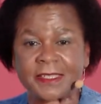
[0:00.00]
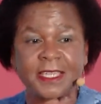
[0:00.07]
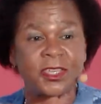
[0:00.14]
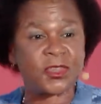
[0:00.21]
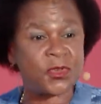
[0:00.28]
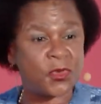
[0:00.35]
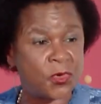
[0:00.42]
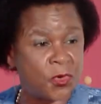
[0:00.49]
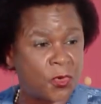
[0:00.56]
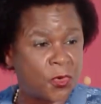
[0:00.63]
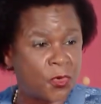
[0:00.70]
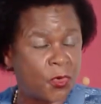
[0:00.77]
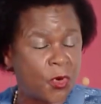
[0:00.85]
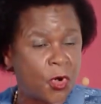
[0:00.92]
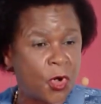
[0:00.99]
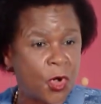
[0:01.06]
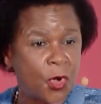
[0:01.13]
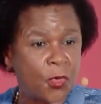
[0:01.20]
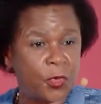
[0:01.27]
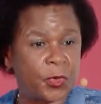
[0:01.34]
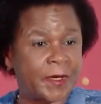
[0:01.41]
They knew
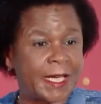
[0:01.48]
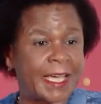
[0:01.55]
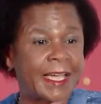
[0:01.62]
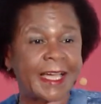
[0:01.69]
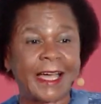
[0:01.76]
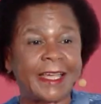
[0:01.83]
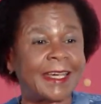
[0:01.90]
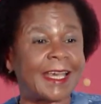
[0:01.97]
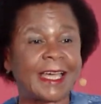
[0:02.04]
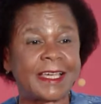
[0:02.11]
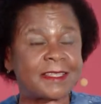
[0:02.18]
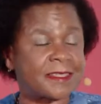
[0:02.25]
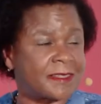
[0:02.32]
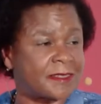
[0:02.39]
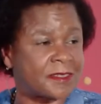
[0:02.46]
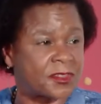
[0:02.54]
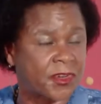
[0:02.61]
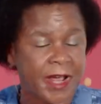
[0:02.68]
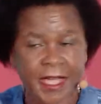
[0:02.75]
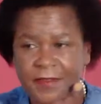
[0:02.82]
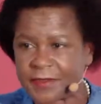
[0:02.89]
we were like unlicensed
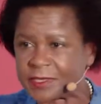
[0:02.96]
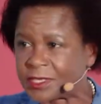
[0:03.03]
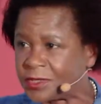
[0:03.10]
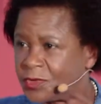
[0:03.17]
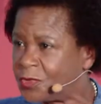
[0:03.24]
drivers.